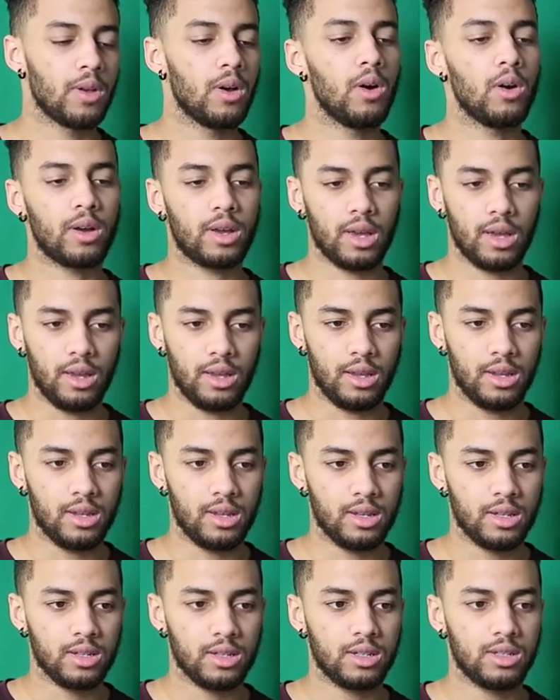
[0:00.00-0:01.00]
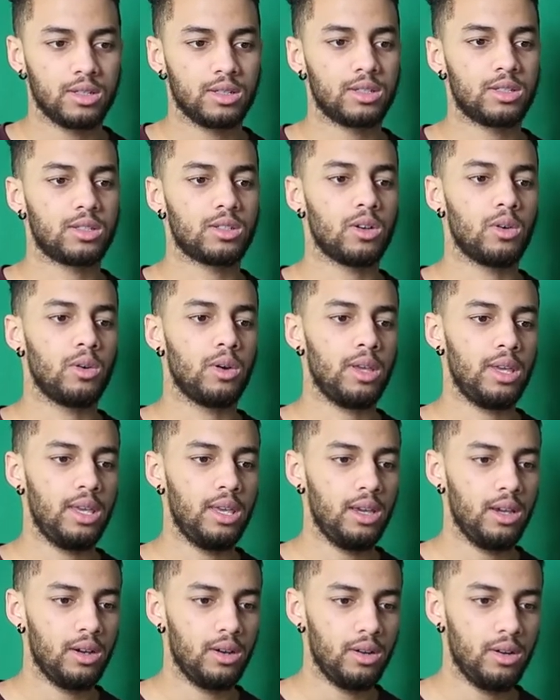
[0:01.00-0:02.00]
Okay, so
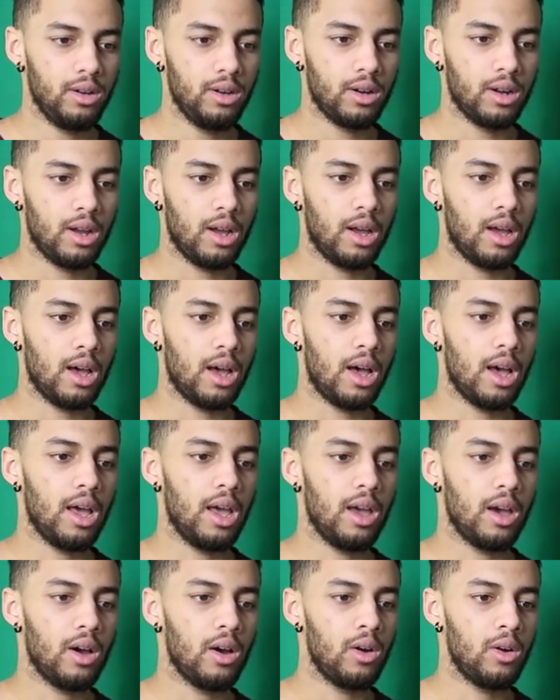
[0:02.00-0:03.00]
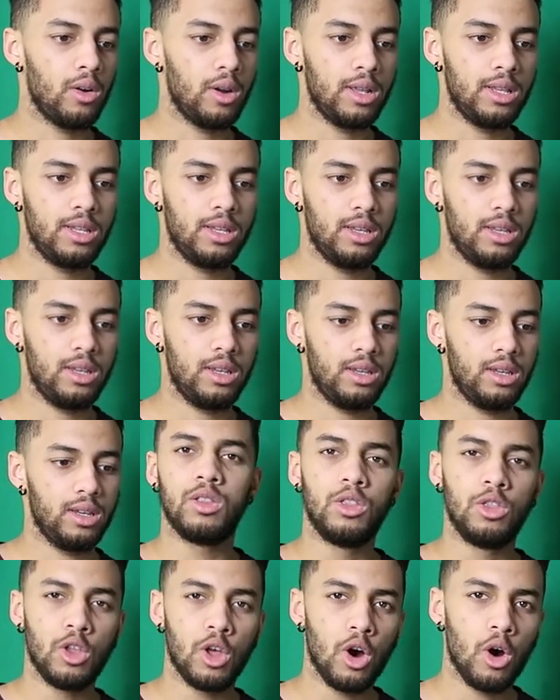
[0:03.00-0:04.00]
here I already
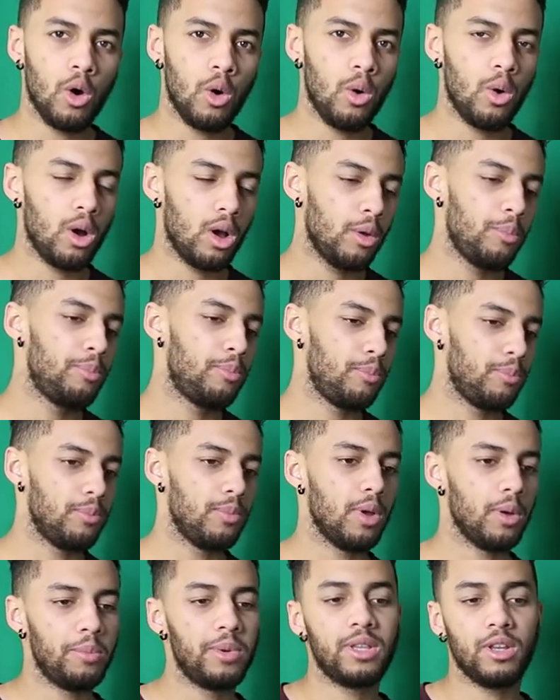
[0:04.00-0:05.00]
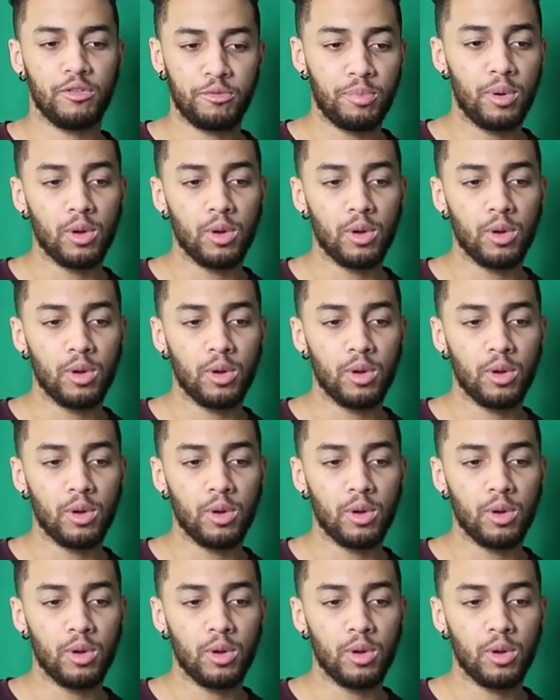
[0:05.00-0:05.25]
know a bit of